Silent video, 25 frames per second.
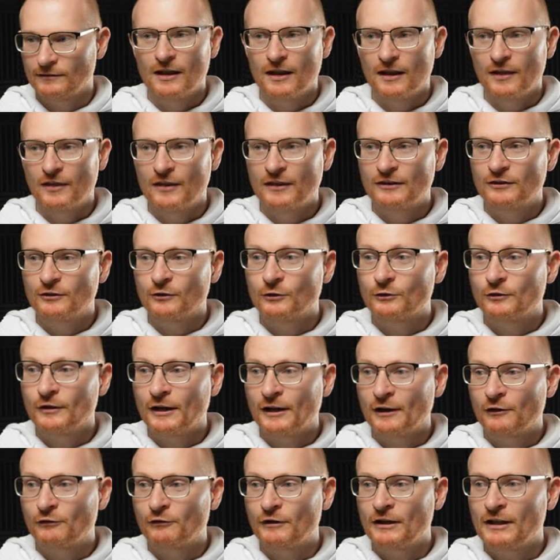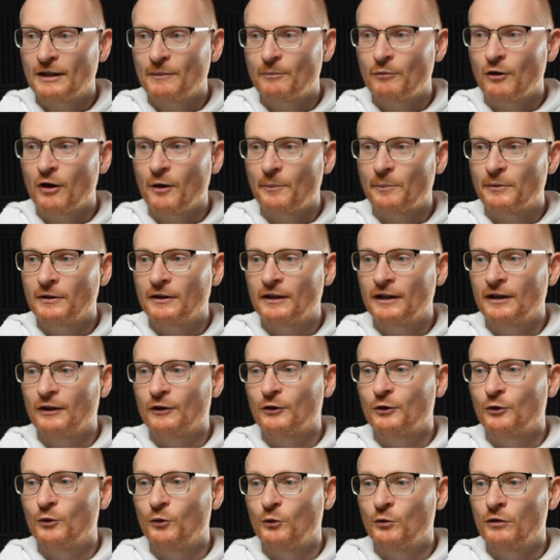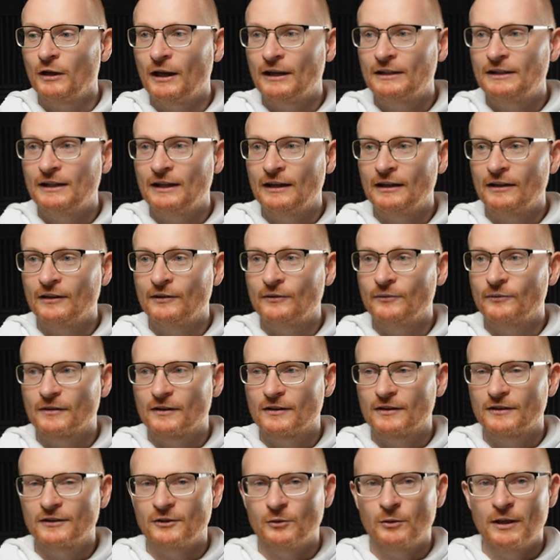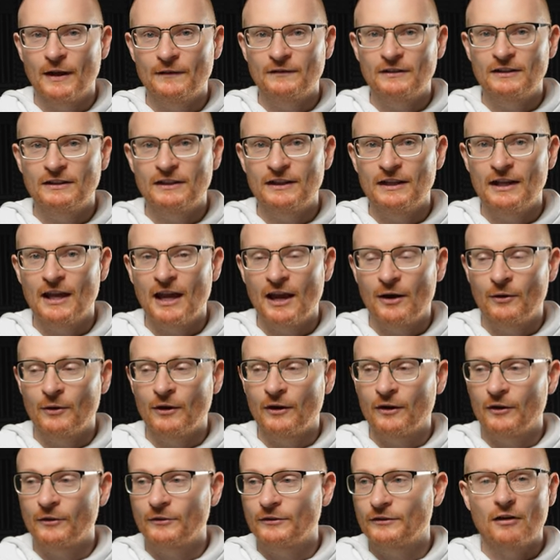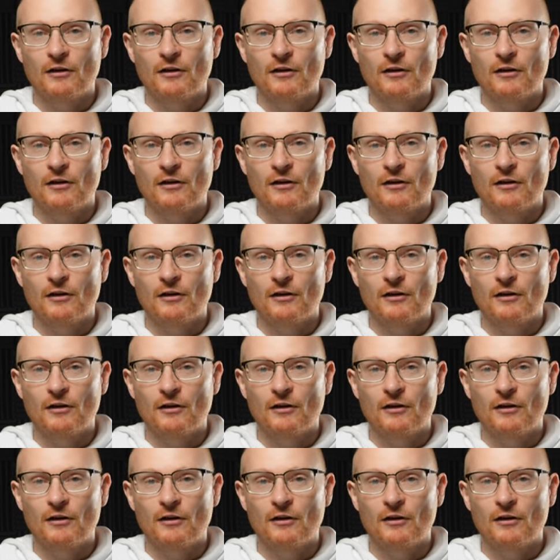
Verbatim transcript: This looks like a really popular, cool idea, so we'll have to see how it goes.